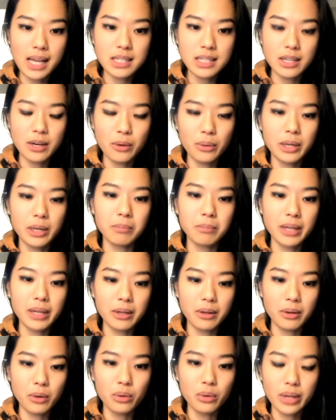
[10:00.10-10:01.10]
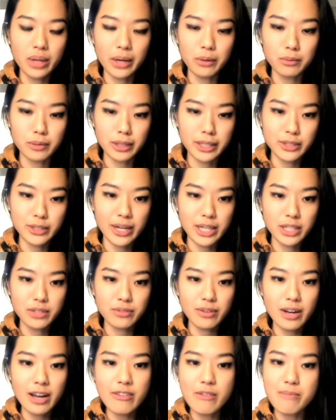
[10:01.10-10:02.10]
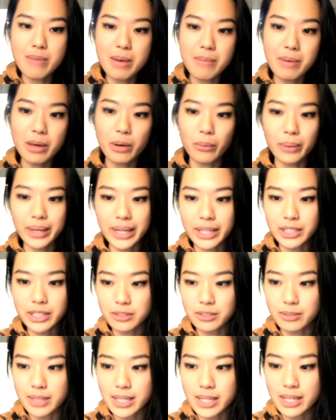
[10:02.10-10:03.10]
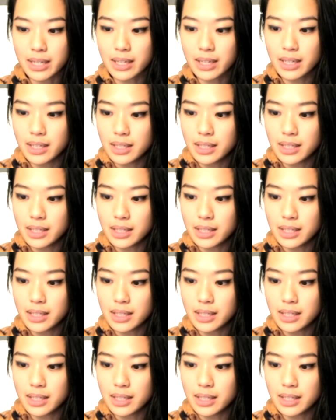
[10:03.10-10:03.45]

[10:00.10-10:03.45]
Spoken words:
so I want to play like rook to h5 and maybe queen h3.